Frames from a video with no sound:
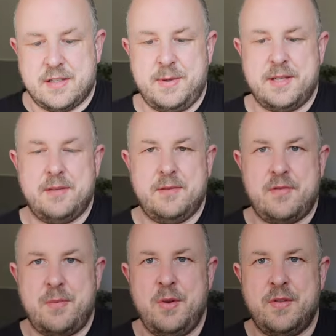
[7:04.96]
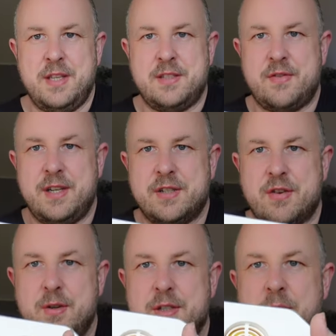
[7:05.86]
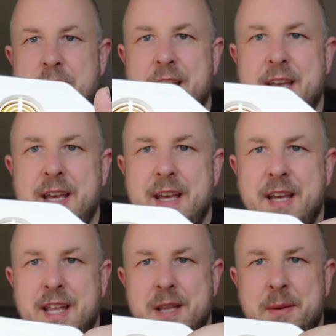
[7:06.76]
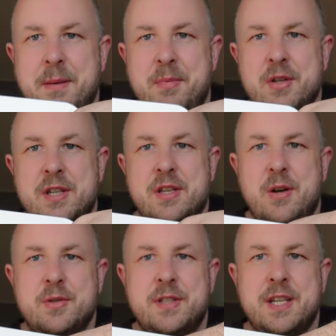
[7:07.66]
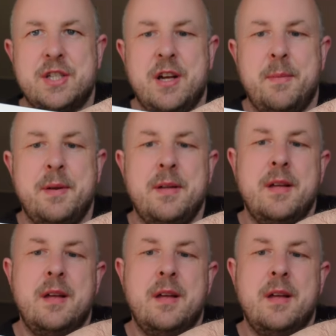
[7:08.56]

So we remove these three screws that are in here, and we can push this whole section up.